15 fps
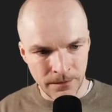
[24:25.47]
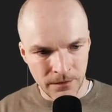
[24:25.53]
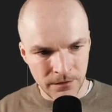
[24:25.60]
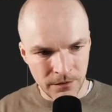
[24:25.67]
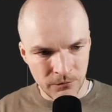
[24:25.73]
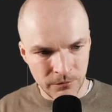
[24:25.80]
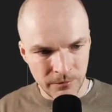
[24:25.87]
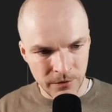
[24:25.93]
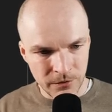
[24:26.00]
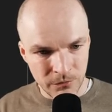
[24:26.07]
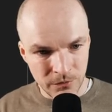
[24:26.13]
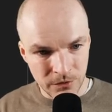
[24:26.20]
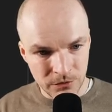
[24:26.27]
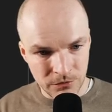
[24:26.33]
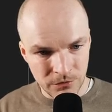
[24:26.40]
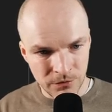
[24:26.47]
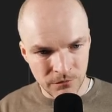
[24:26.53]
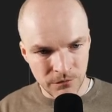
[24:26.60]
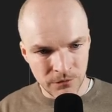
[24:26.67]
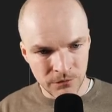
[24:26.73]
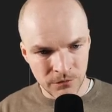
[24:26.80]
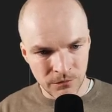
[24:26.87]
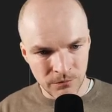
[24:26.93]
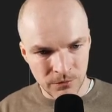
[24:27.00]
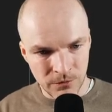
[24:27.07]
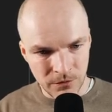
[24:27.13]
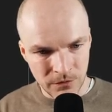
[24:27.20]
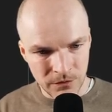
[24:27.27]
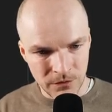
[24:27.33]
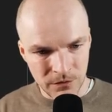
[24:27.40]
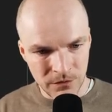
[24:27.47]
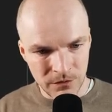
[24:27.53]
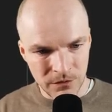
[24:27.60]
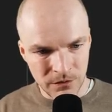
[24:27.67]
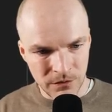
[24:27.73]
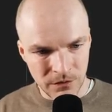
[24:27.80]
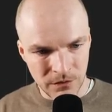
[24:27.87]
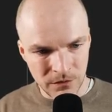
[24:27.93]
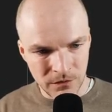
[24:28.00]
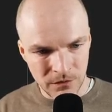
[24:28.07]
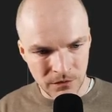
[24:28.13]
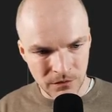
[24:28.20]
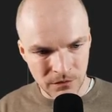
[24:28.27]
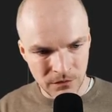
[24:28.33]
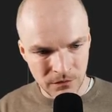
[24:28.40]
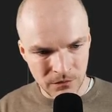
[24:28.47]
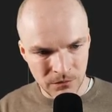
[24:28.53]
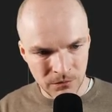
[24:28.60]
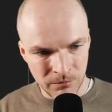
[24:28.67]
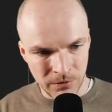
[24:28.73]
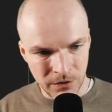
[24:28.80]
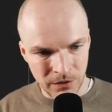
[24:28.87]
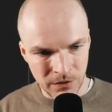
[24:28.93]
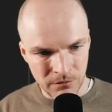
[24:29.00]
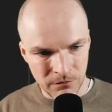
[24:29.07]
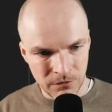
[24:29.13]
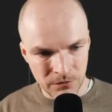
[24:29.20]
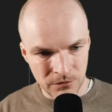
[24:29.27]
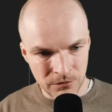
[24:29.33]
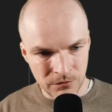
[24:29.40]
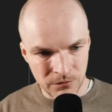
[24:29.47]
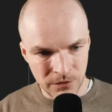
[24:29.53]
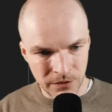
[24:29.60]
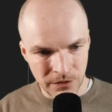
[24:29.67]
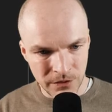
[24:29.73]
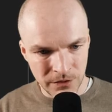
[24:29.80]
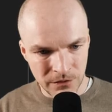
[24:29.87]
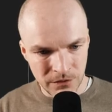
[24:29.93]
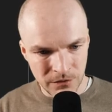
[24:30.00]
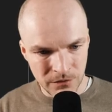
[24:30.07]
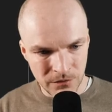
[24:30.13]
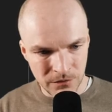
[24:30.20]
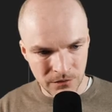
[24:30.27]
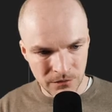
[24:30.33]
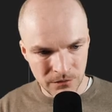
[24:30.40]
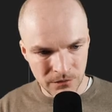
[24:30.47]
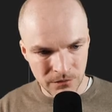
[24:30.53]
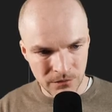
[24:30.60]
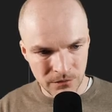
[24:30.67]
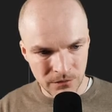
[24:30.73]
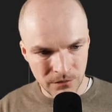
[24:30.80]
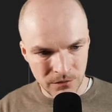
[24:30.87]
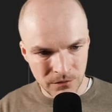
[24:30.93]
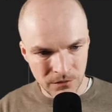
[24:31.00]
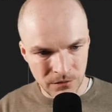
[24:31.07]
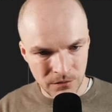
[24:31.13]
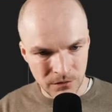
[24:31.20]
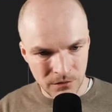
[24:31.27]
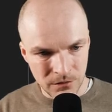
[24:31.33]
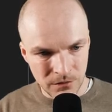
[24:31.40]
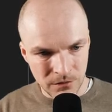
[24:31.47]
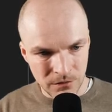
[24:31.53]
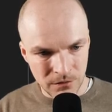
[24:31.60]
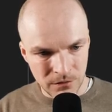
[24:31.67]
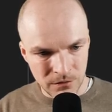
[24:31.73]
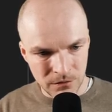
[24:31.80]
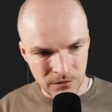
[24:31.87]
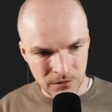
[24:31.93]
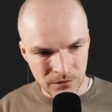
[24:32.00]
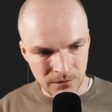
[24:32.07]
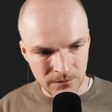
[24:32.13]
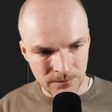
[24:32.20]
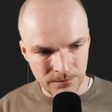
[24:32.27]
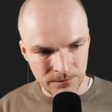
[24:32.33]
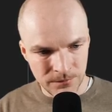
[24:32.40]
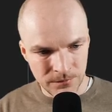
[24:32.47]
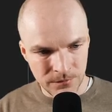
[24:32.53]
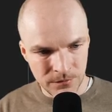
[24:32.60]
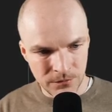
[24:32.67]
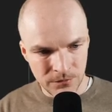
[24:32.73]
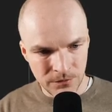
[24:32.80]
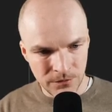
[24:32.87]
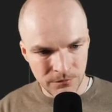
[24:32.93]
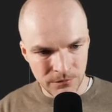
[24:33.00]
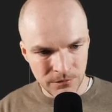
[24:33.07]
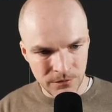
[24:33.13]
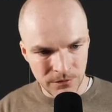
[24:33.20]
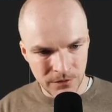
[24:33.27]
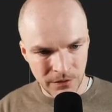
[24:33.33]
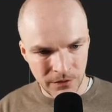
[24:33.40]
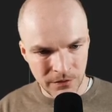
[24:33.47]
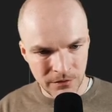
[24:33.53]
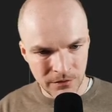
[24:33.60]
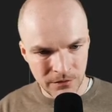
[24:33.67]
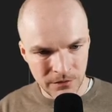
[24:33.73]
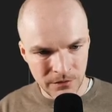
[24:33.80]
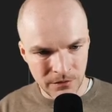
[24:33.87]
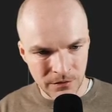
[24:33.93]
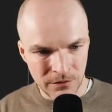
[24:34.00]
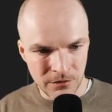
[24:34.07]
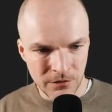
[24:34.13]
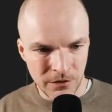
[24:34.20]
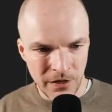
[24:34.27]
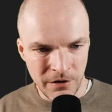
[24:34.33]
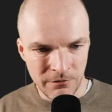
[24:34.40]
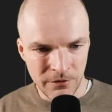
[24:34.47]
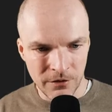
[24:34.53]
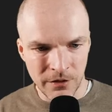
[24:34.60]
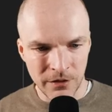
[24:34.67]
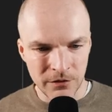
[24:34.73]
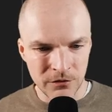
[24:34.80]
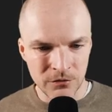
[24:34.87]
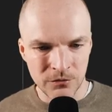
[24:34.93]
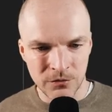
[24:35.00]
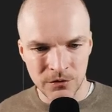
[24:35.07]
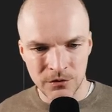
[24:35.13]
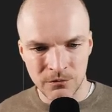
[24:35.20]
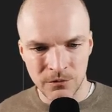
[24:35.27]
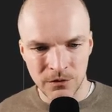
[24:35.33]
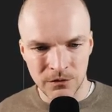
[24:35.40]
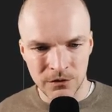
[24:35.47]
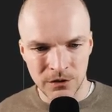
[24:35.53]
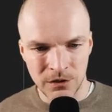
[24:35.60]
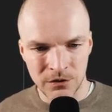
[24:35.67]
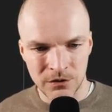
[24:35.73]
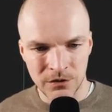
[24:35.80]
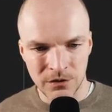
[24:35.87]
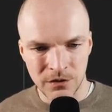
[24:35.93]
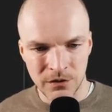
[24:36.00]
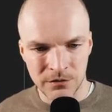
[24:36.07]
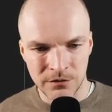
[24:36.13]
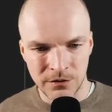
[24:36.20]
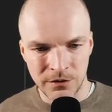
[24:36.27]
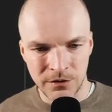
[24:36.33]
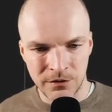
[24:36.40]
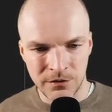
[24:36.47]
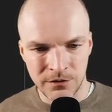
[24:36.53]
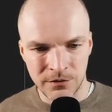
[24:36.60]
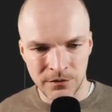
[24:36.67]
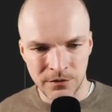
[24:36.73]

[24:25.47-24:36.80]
There will be no extra info, no processing, no behaviors related to Recycler. It could have a light source. We could change the color here.